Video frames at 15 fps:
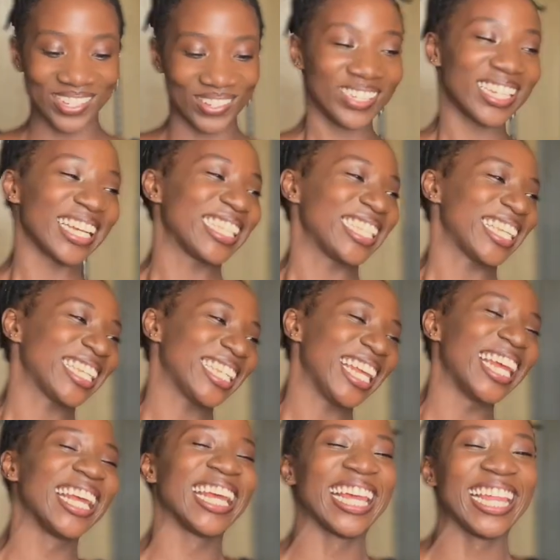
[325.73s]
not exist
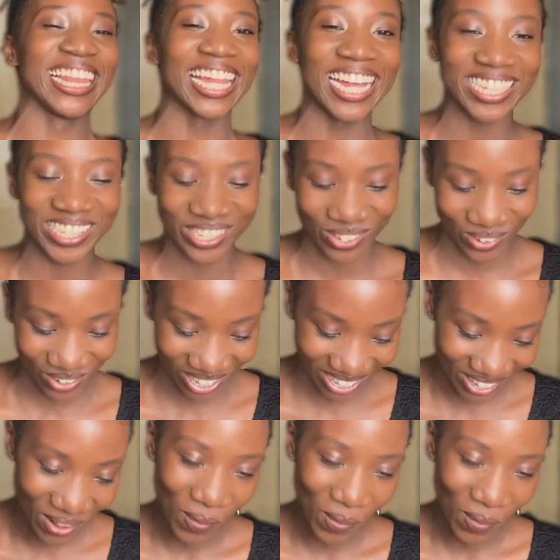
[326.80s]
in that song.